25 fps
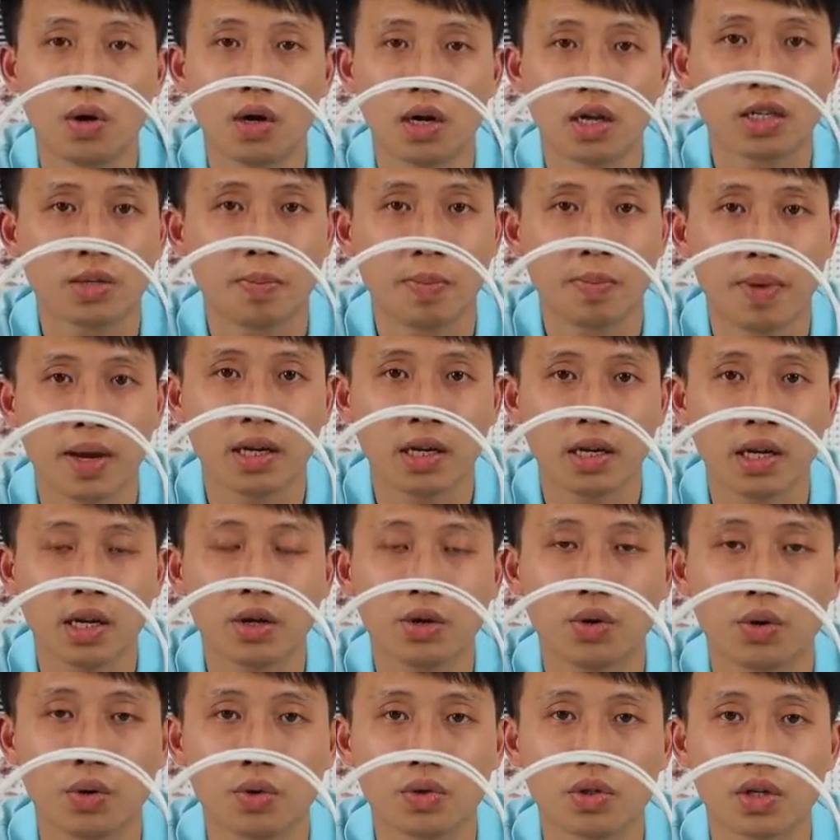It's mainly
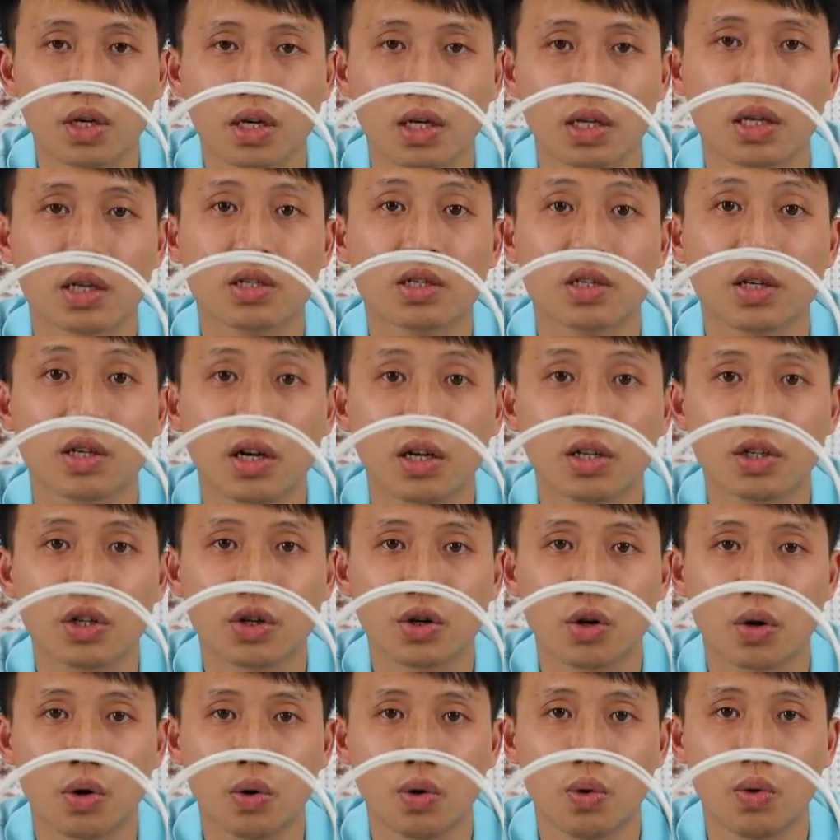used in the
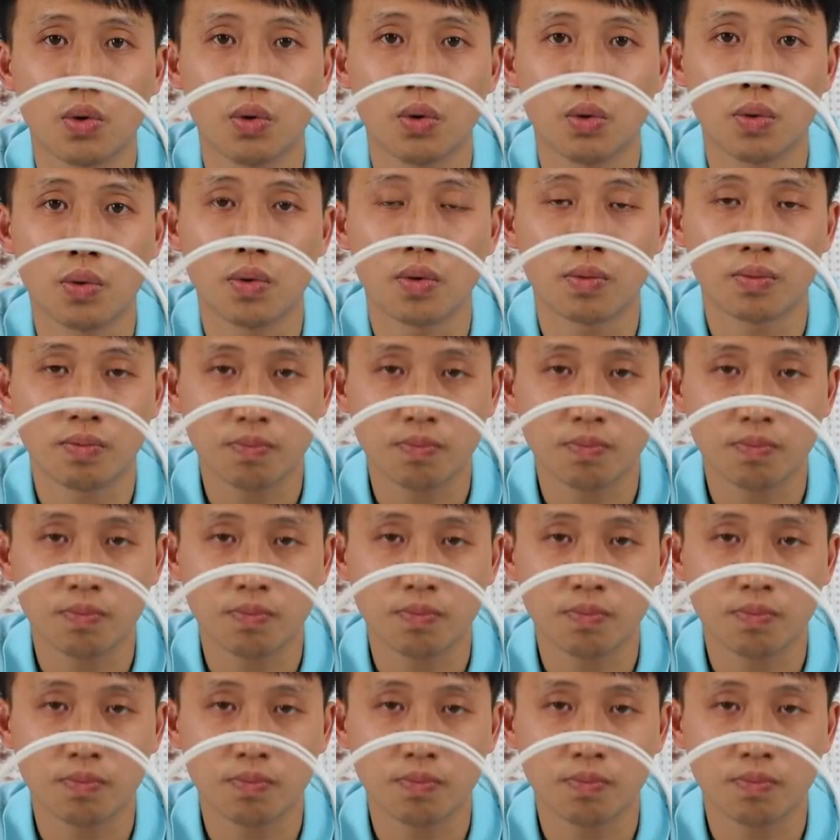surgical